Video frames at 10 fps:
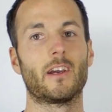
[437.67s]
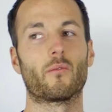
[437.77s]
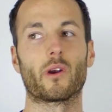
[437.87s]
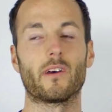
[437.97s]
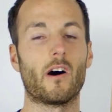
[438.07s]

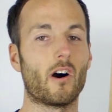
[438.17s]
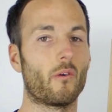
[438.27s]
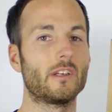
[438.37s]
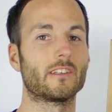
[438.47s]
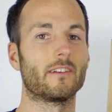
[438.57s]
where the
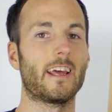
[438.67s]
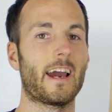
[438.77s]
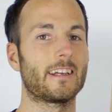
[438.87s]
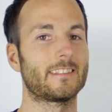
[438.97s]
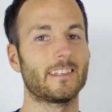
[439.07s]
hallways are
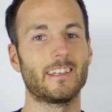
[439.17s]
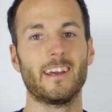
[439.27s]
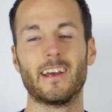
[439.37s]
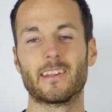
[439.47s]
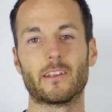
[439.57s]
nasty,
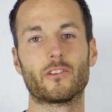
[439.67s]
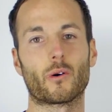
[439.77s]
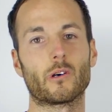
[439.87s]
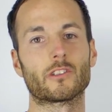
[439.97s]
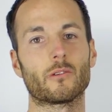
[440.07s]
the
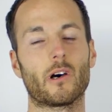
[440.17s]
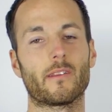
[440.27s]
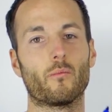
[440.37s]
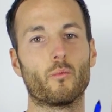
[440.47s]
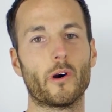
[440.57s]
doors are all the
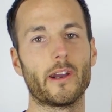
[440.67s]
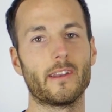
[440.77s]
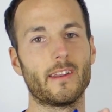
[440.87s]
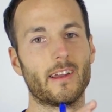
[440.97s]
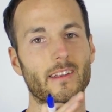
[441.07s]
wood,